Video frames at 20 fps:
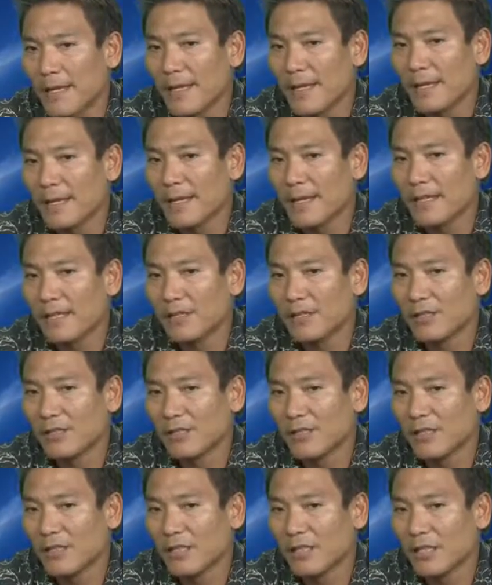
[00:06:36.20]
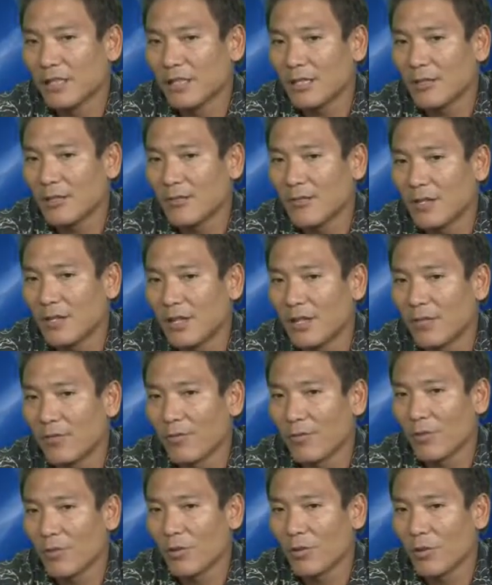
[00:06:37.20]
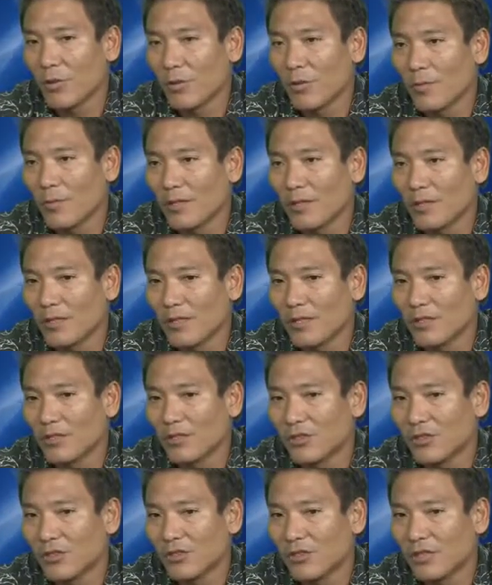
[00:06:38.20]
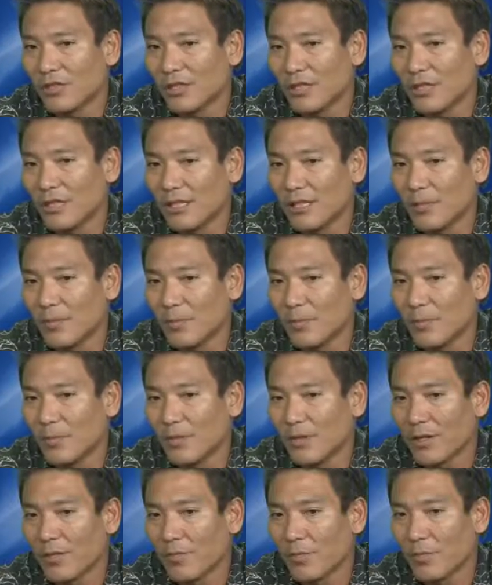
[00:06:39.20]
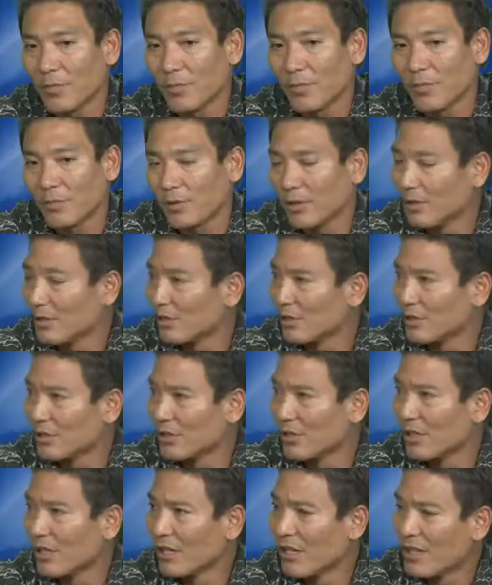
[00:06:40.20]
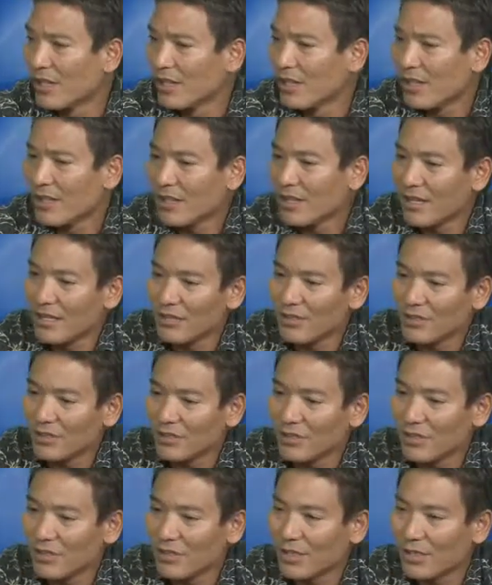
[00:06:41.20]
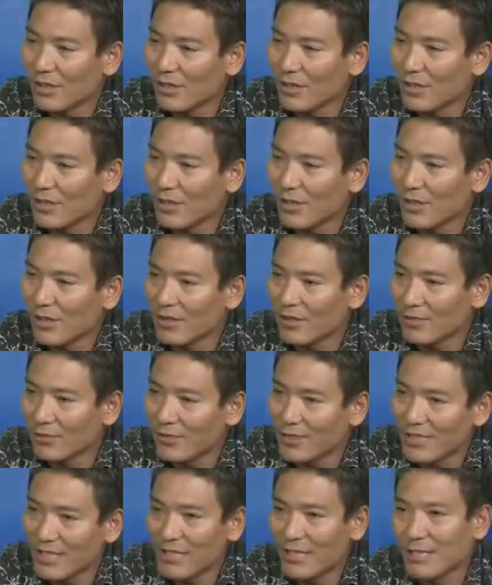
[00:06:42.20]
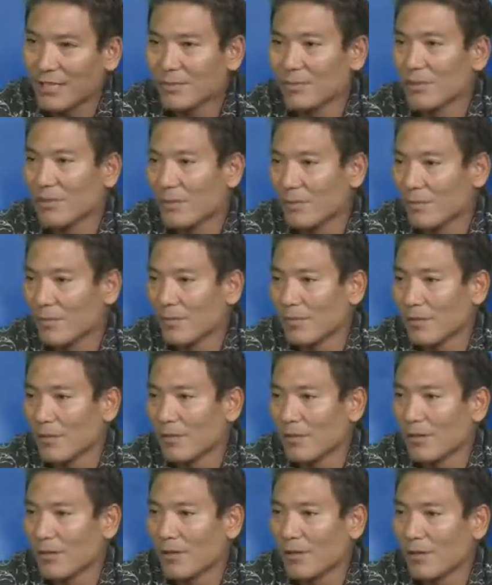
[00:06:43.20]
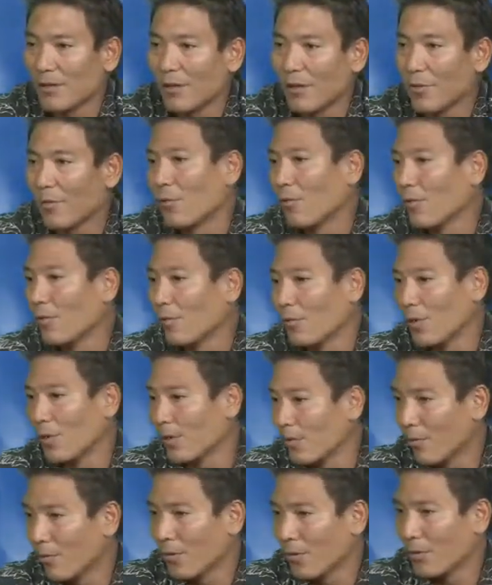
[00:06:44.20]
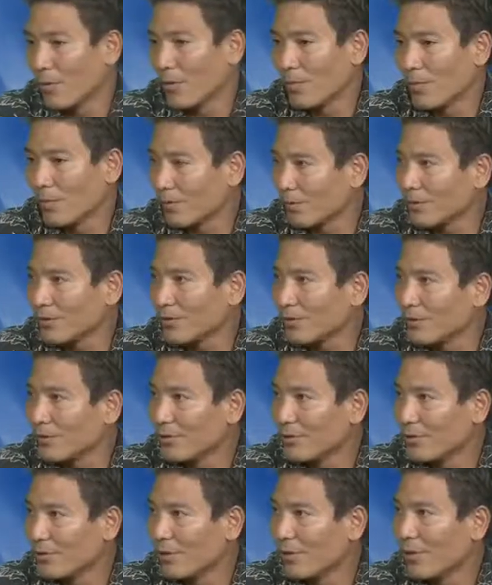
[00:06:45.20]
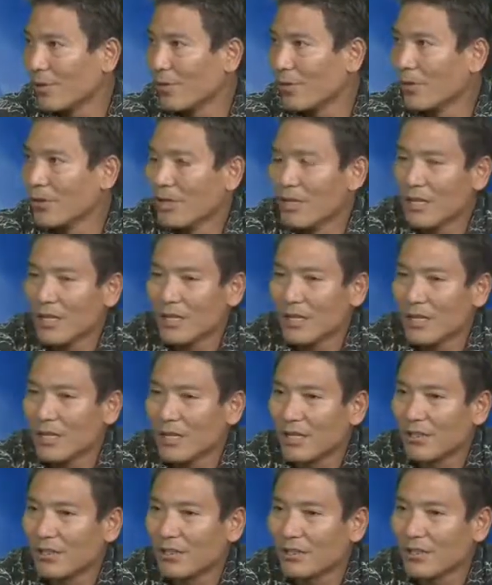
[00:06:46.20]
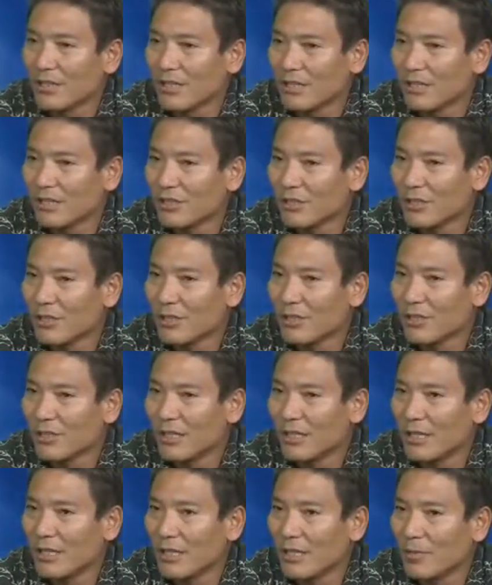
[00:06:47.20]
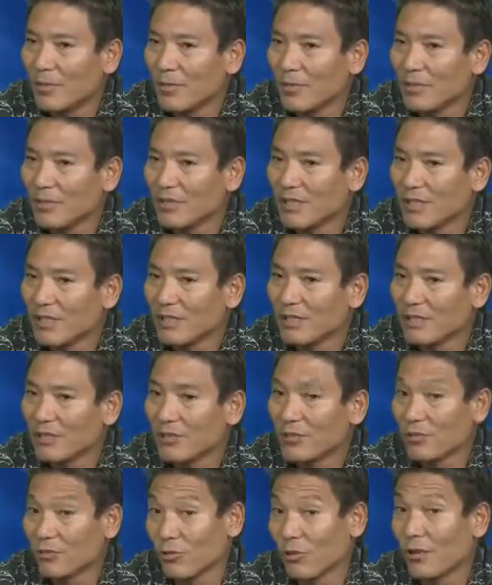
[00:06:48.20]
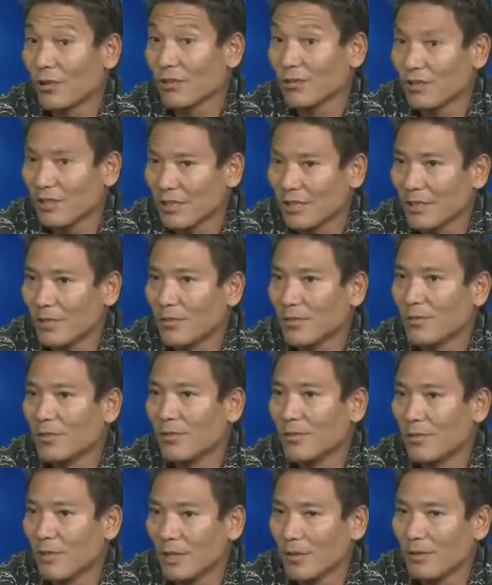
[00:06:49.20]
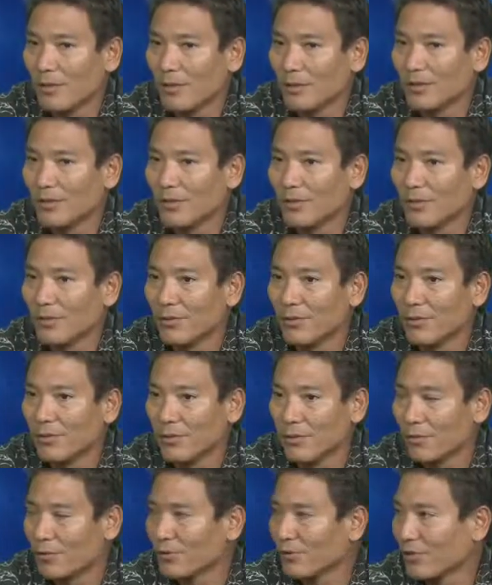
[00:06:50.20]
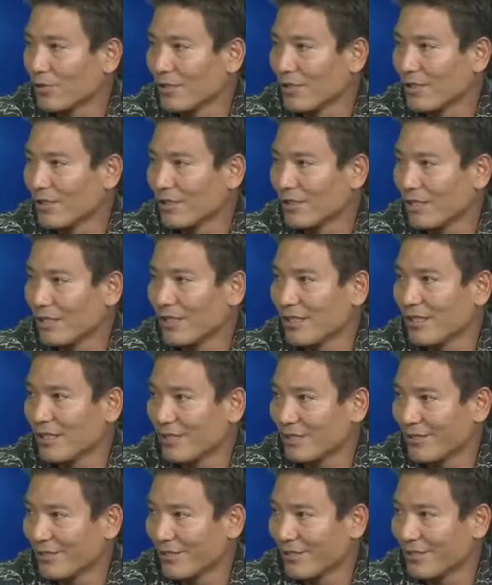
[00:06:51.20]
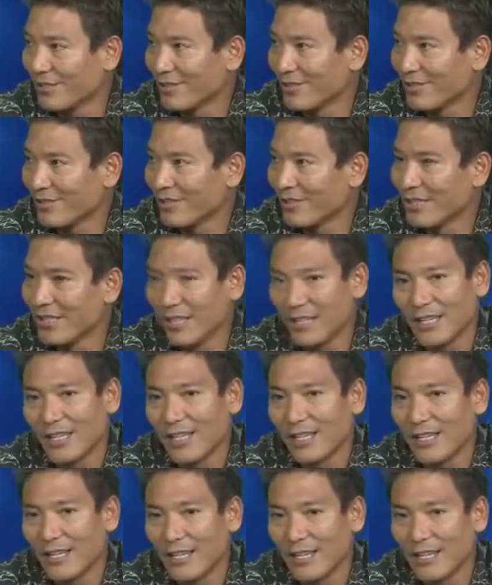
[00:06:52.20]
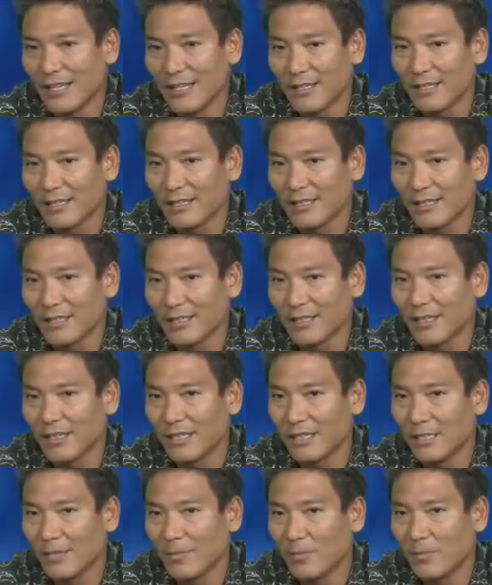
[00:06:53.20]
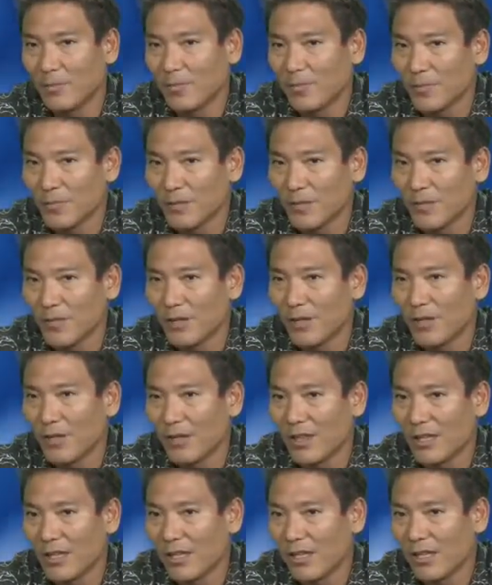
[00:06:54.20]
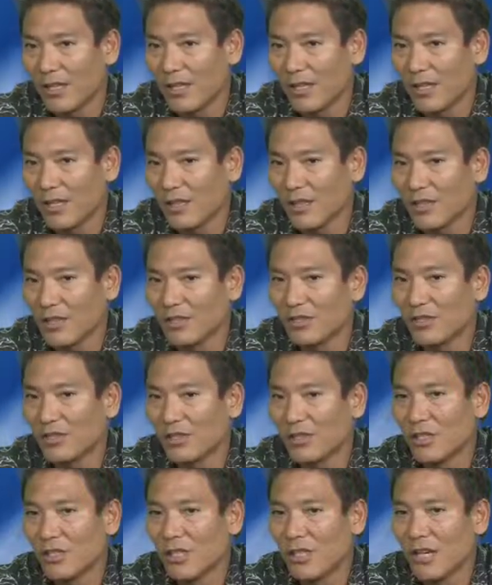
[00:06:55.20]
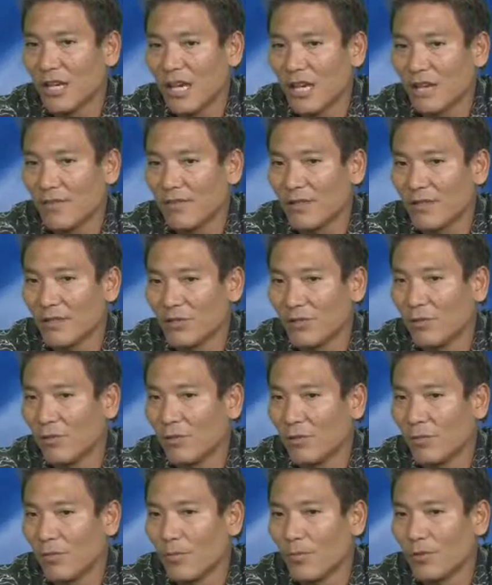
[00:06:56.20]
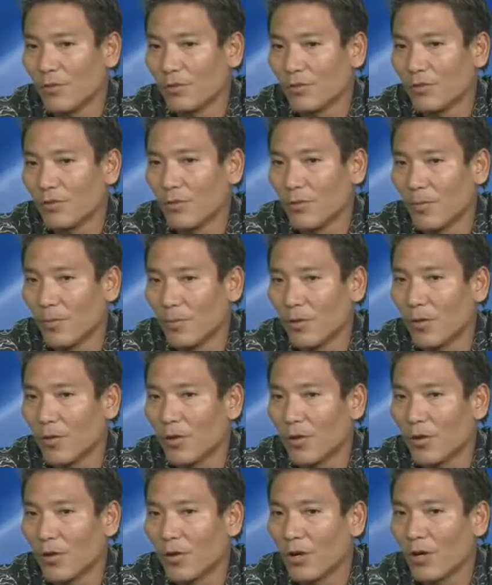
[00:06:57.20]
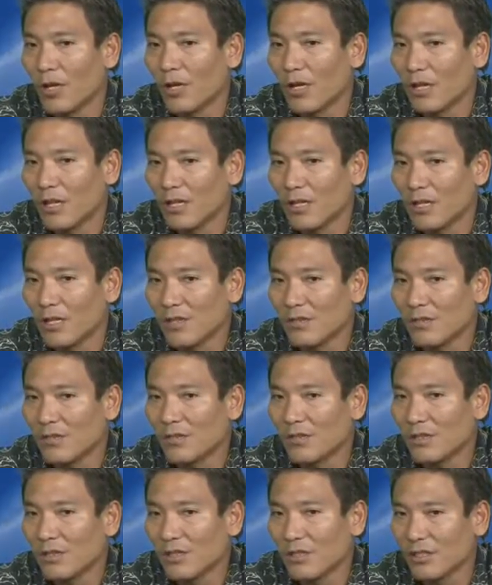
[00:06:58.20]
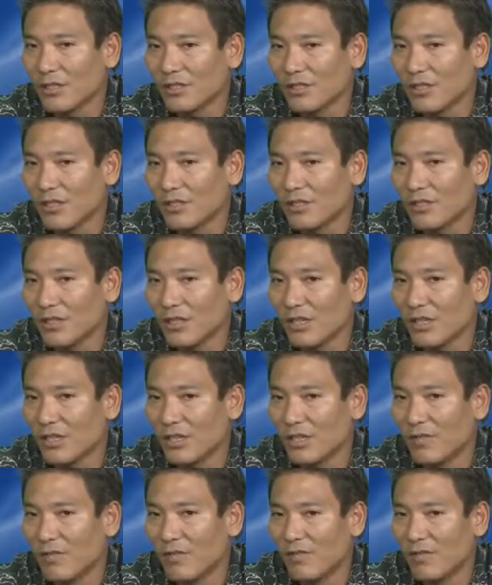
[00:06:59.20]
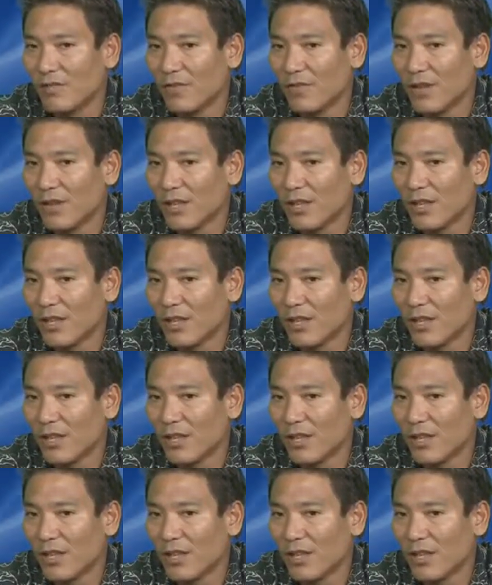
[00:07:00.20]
And another requirement that's that we put in place is that it's that their teams are more than one person. So, you know, it takes a strong team to be able to commercialize any technology. And you know, I think at least having two or more gives a sense of